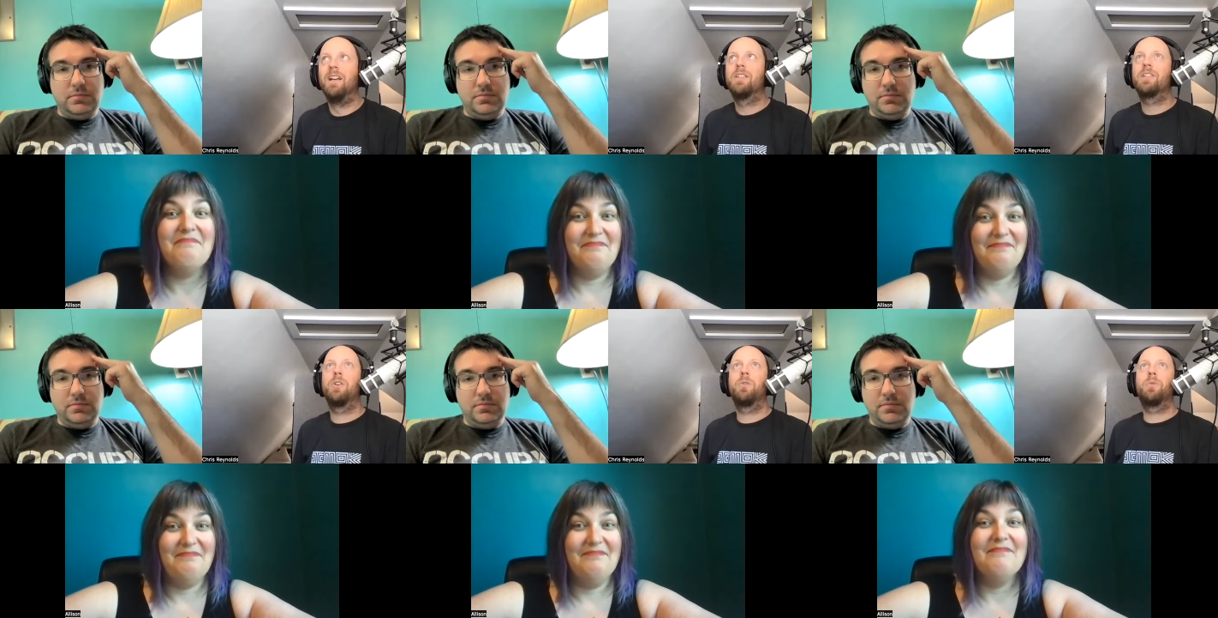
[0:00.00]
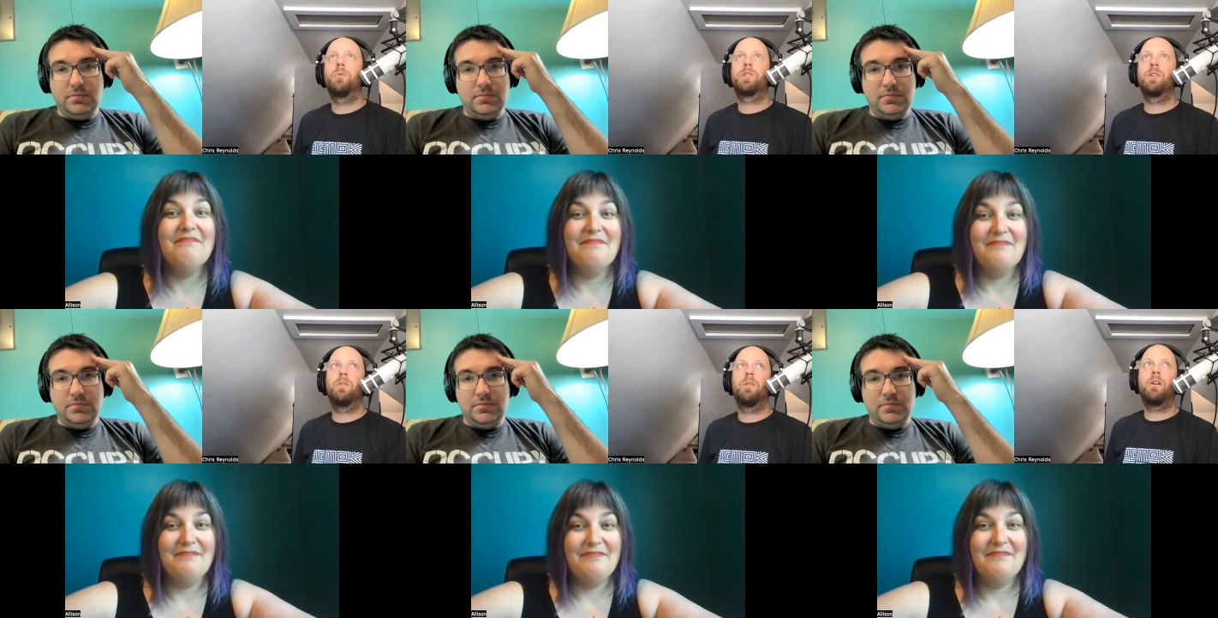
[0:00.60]
Speaker 1: so
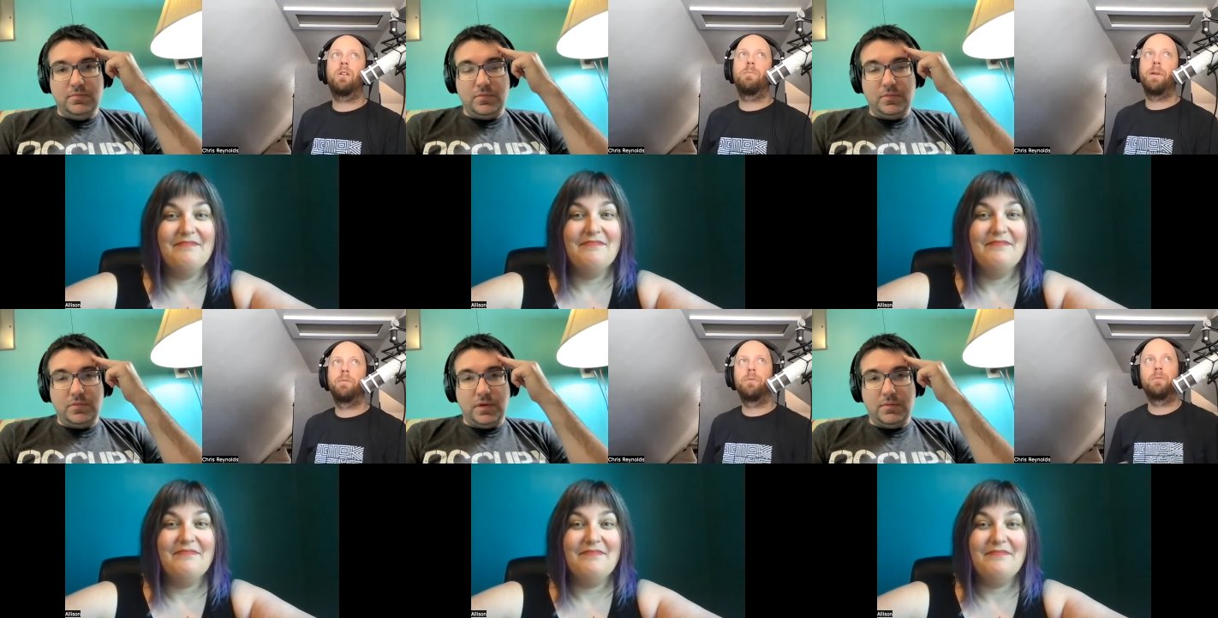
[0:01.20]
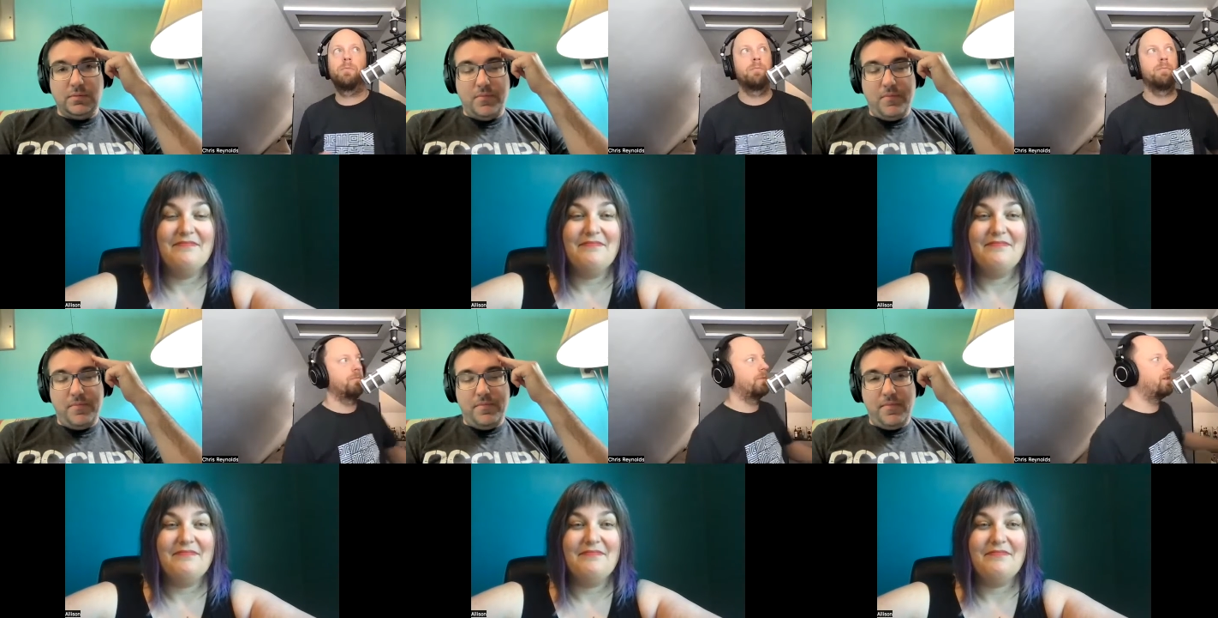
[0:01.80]
so our bedroom
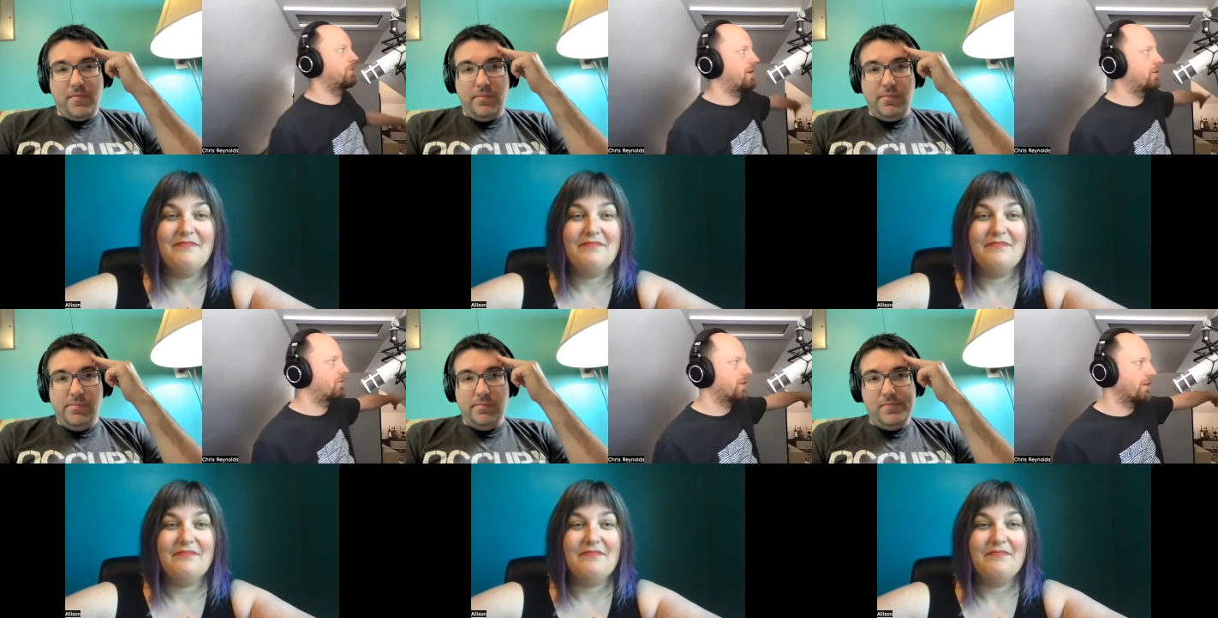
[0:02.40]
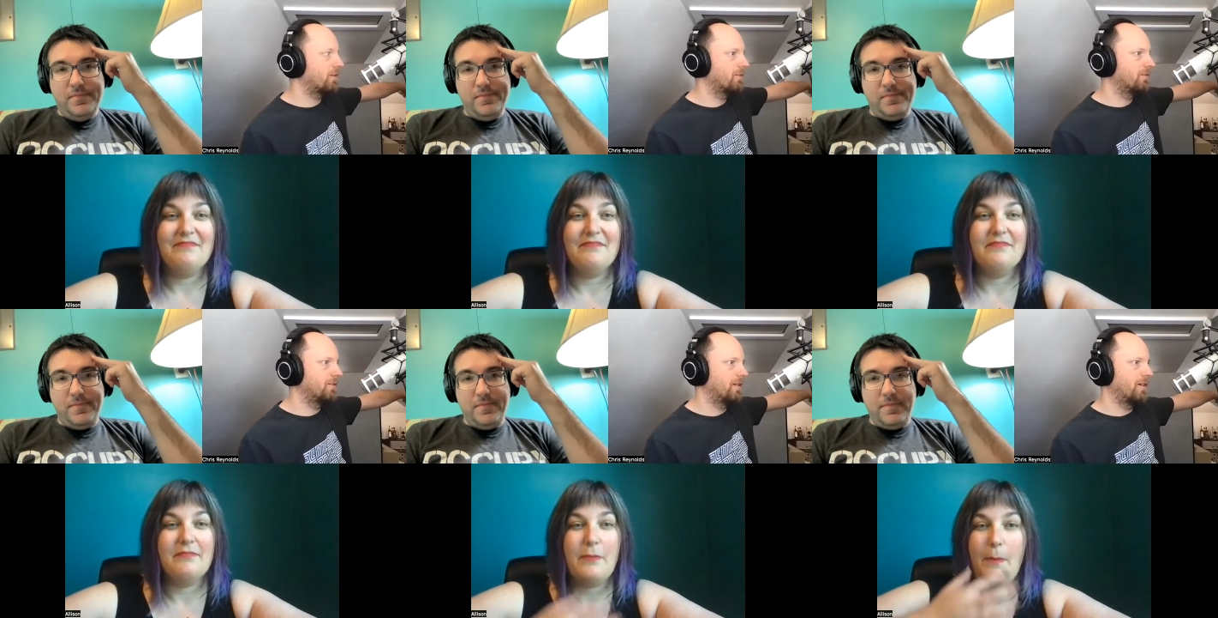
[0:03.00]
is right over there.
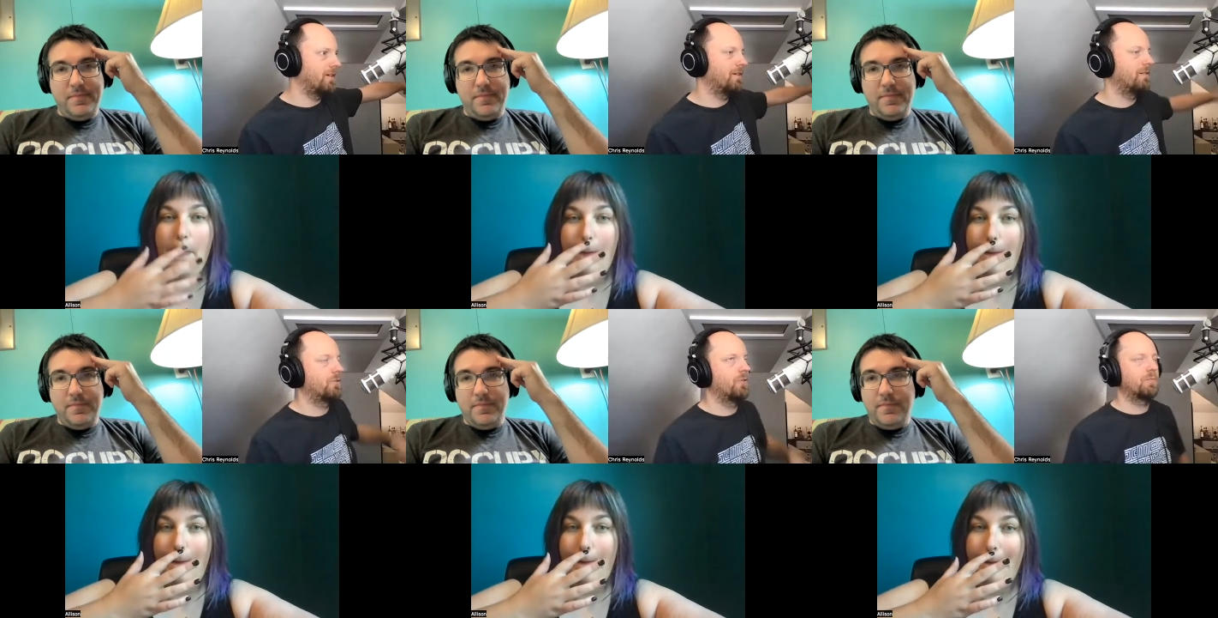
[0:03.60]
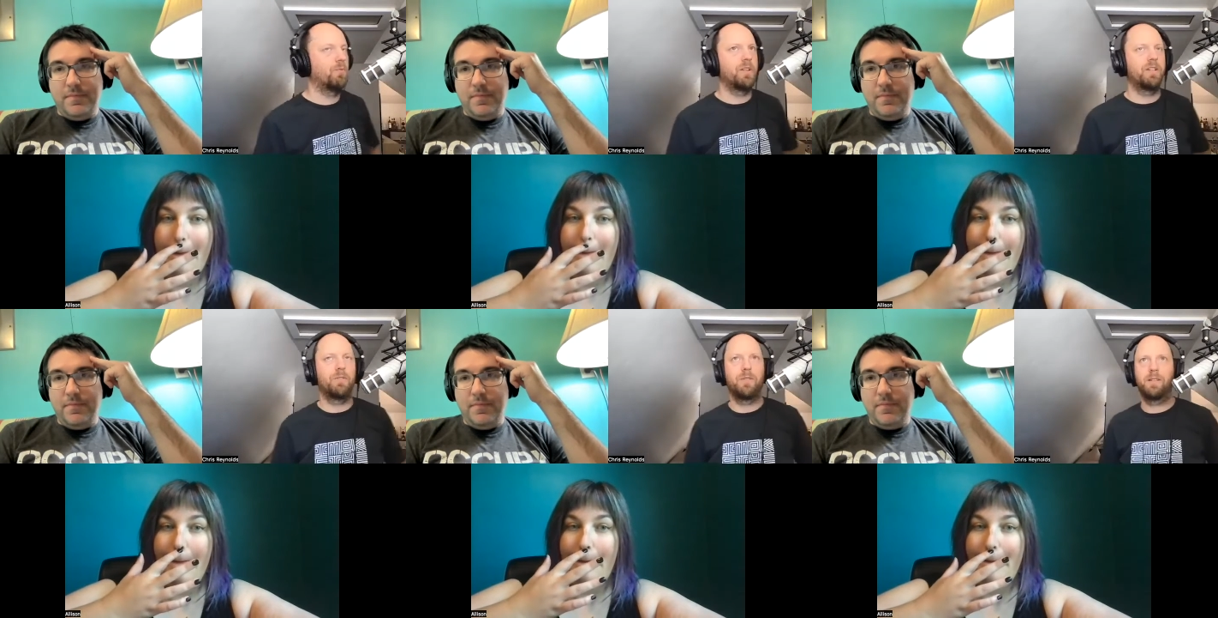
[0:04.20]
Uh, Chris points
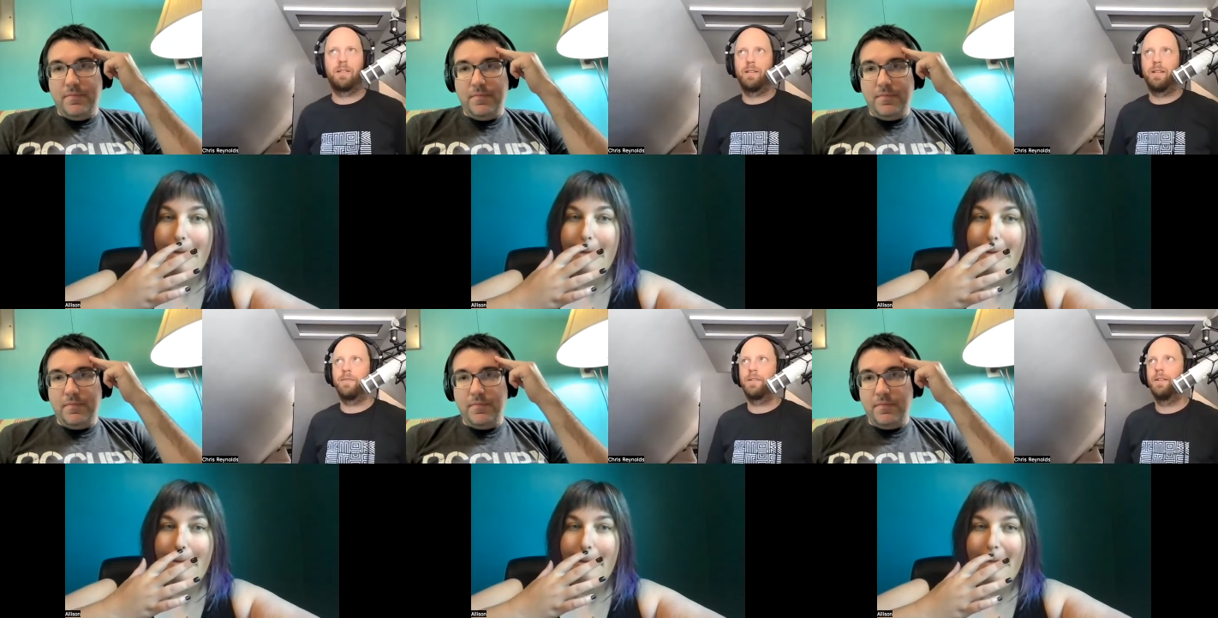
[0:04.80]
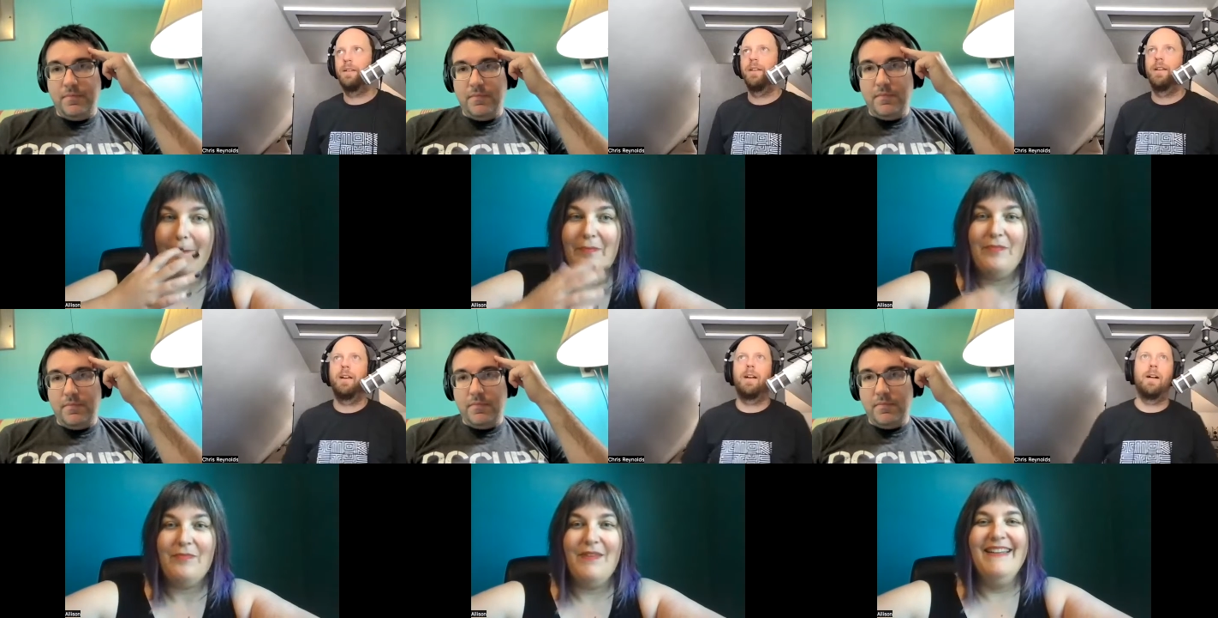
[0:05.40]
to his left,
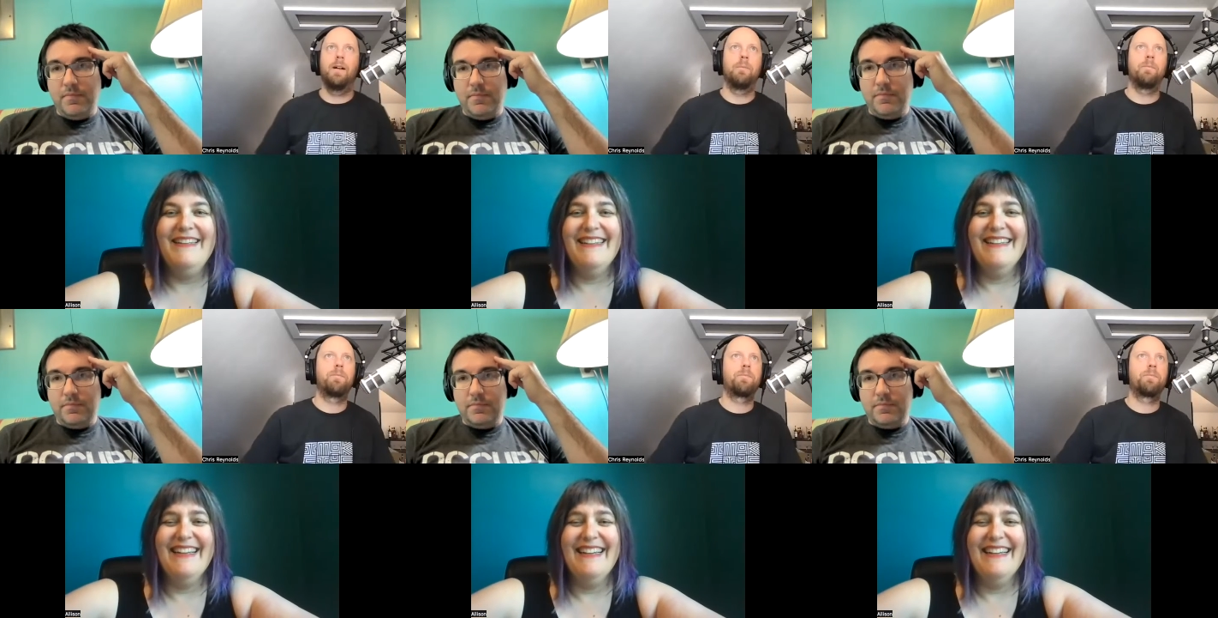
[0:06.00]
um,